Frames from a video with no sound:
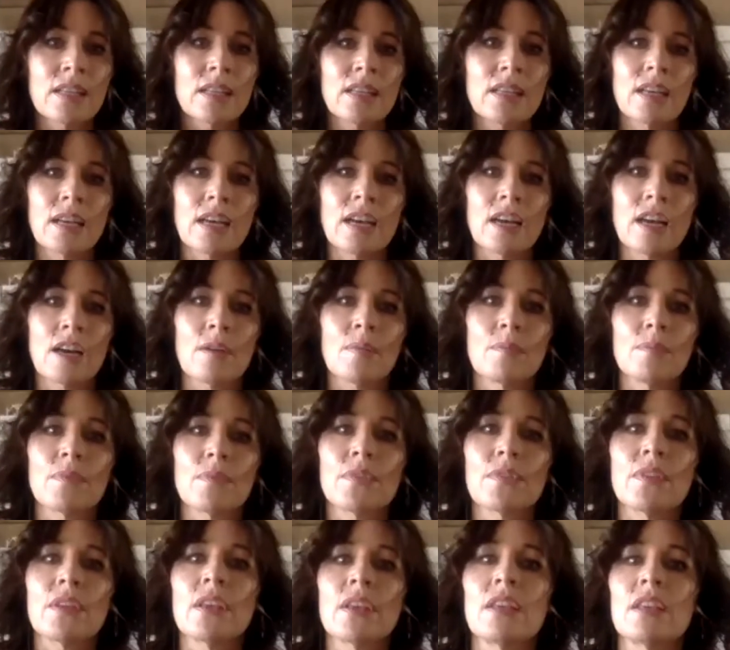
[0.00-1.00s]
um,
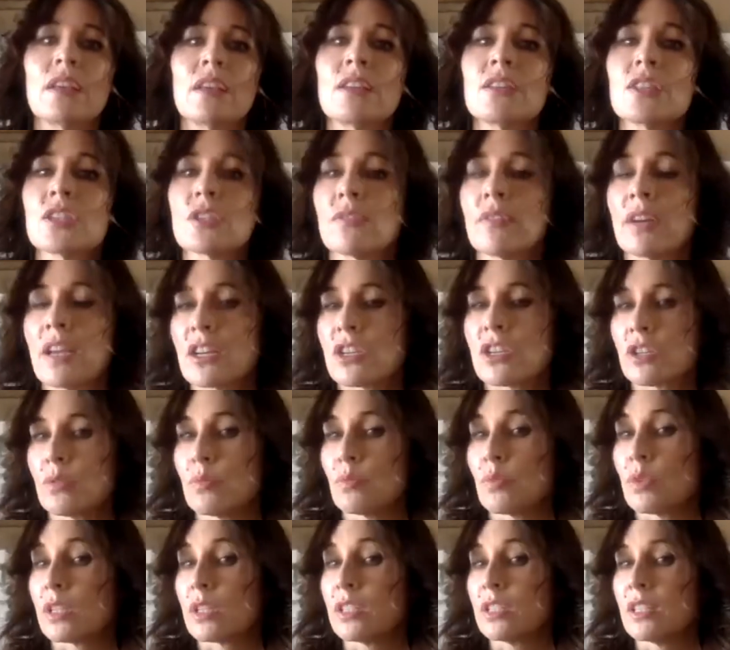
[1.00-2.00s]
the
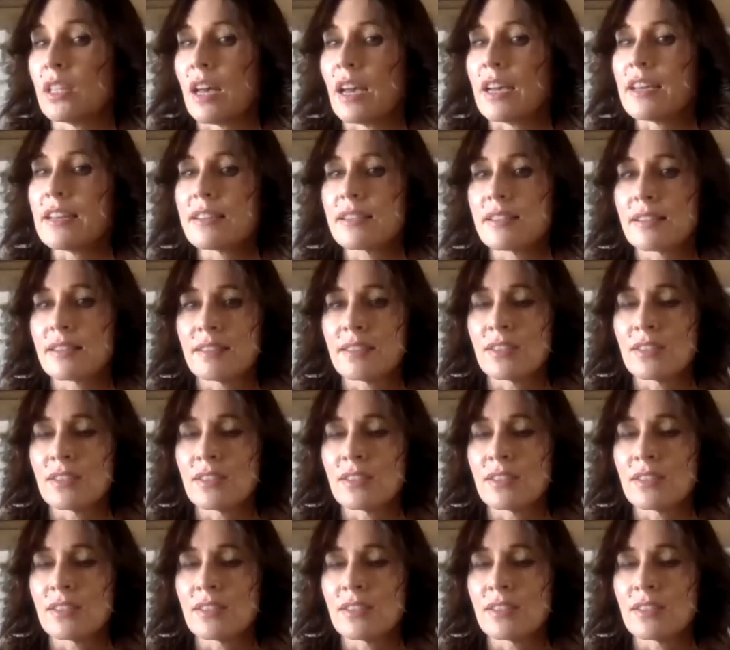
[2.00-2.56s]
interaction with light